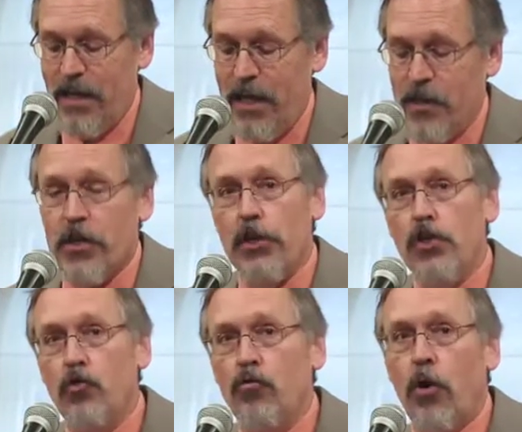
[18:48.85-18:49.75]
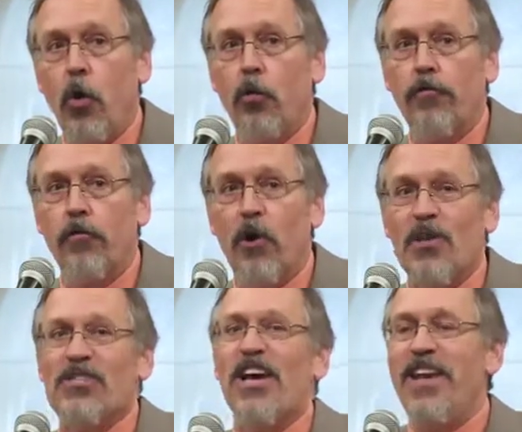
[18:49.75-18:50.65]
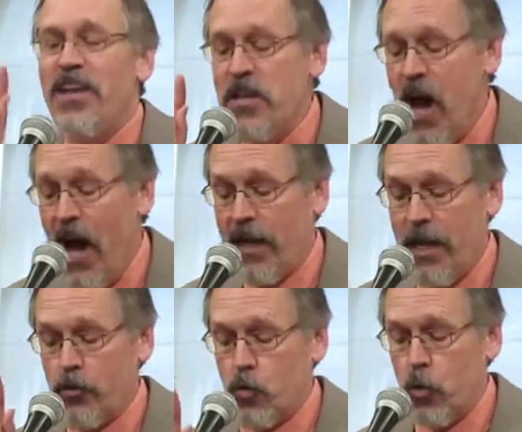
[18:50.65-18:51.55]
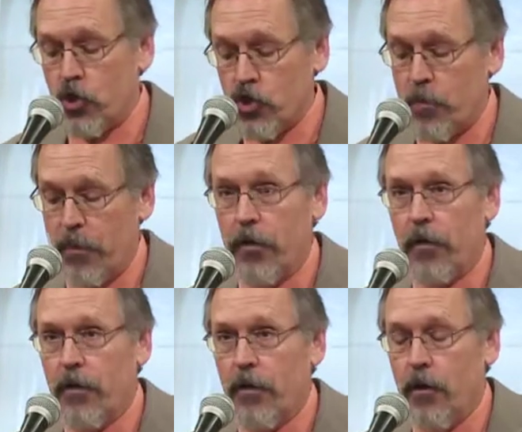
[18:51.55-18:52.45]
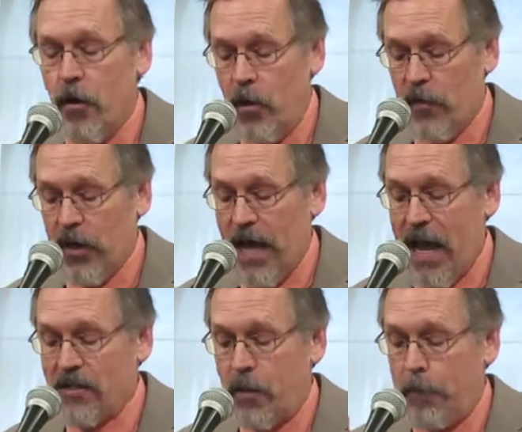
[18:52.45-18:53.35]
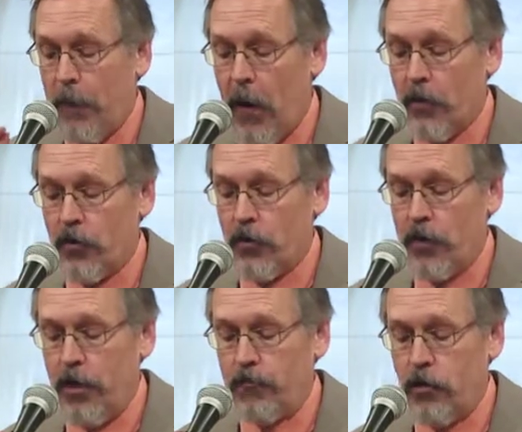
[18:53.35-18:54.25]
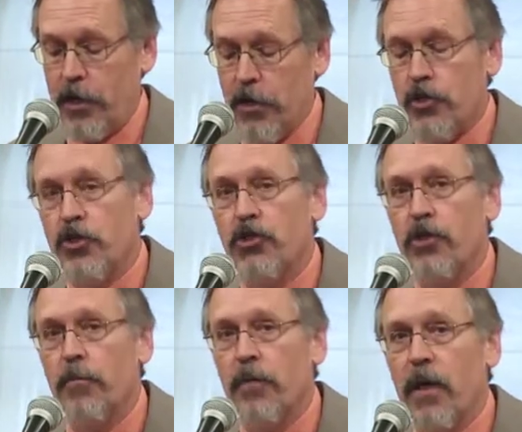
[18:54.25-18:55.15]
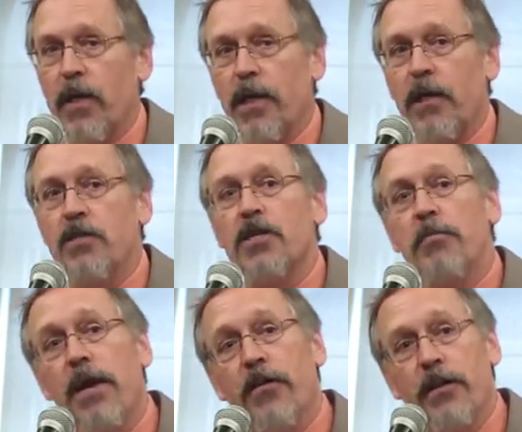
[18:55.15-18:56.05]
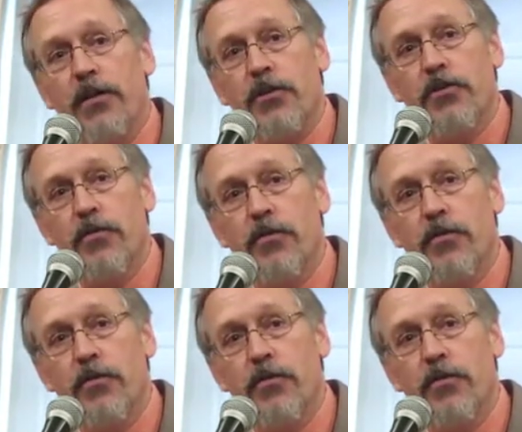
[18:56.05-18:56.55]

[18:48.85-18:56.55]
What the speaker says: is a new role for us, not as worshiper, but as a partner in relationship akin to marriage.